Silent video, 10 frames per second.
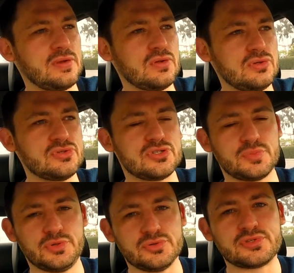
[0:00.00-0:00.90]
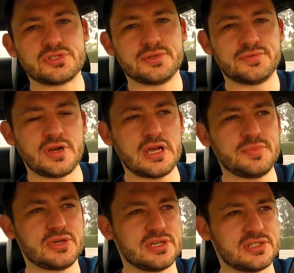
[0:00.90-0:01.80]
you lose your boost,
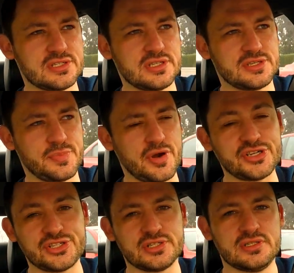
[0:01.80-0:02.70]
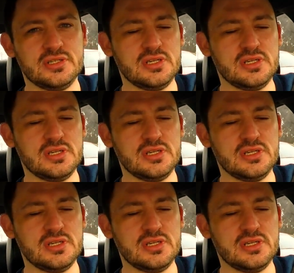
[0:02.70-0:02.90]
right? Because it's pressure.